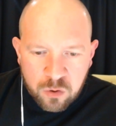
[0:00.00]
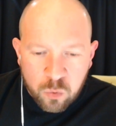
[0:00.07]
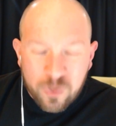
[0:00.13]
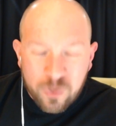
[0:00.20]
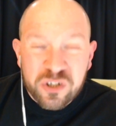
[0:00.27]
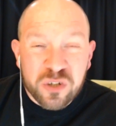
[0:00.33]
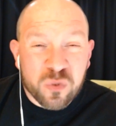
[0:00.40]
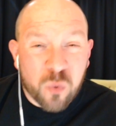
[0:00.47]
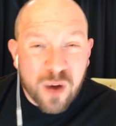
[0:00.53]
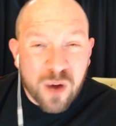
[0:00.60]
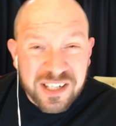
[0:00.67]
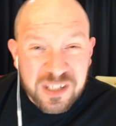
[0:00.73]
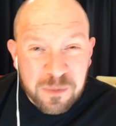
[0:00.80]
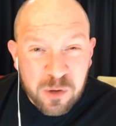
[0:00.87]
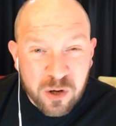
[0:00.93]
Which is why,
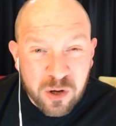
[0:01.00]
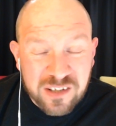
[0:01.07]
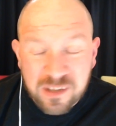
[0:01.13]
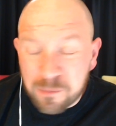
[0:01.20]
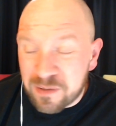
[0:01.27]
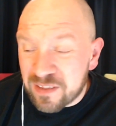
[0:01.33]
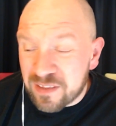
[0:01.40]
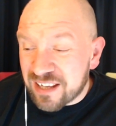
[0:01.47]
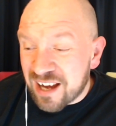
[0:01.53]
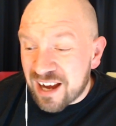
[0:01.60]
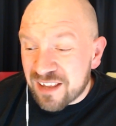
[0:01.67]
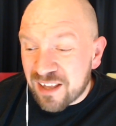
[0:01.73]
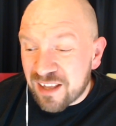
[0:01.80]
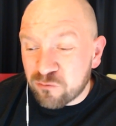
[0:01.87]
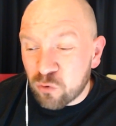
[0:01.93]
to be honest, I mean, the
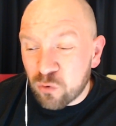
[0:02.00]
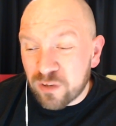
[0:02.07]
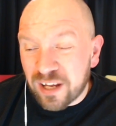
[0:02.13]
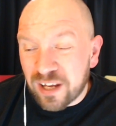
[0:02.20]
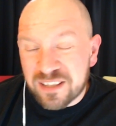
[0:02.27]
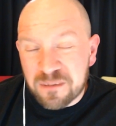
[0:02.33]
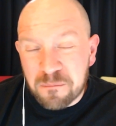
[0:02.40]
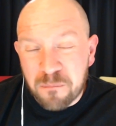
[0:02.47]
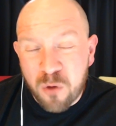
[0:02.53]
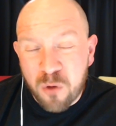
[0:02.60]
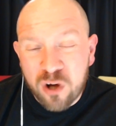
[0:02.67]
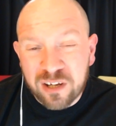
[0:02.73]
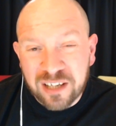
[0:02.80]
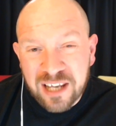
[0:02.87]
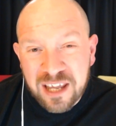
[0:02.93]
guy that wrote that is
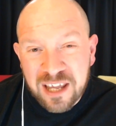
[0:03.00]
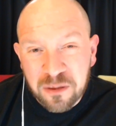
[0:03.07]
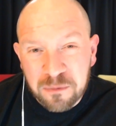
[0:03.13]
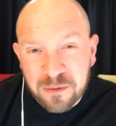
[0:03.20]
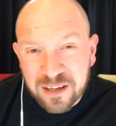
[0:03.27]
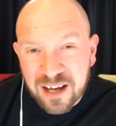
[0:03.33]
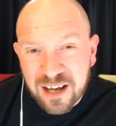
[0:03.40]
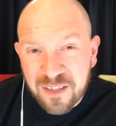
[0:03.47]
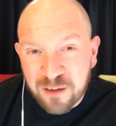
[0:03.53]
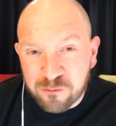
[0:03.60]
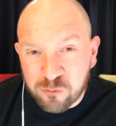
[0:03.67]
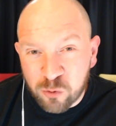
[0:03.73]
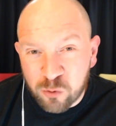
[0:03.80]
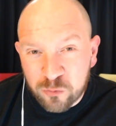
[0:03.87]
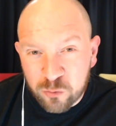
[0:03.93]
Mark Latham, the guy that
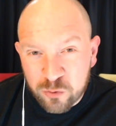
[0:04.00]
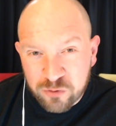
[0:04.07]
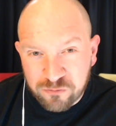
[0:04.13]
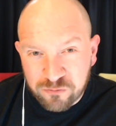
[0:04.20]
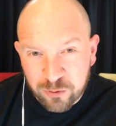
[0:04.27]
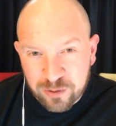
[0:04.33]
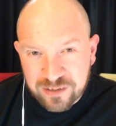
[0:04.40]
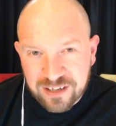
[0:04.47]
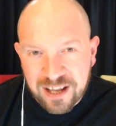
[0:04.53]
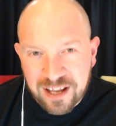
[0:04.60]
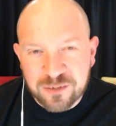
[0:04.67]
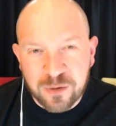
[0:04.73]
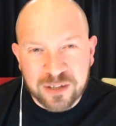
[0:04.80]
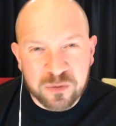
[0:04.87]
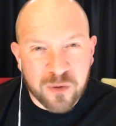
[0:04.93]
wrote those rule
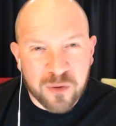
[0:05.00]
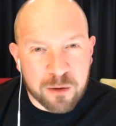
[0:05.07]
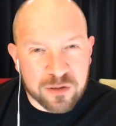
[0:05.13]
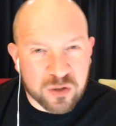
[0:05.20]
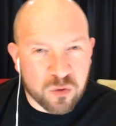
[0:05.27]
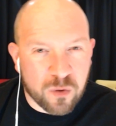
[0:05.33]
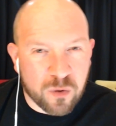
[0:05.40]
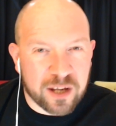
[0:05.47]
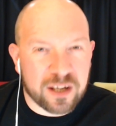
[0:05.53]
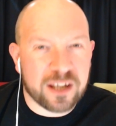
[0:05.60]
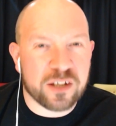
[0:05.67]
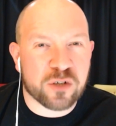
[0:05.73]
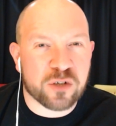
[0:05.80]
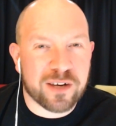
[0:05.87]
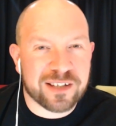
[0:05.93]
sets. So that's why I was quite
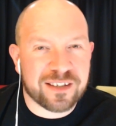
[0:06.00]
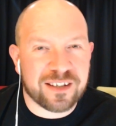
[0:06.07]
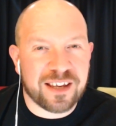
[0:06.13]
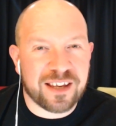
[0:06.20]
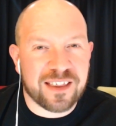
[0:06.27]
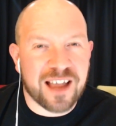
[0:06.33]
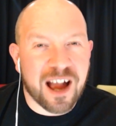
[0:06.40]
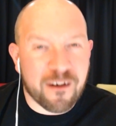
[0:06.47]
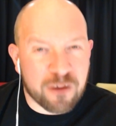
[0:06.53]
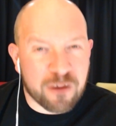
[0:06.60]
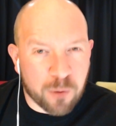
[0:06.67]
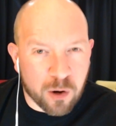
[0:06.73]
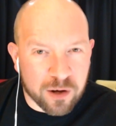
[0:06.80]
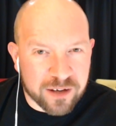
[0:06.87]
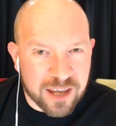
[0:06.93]
interested in the Harry Potter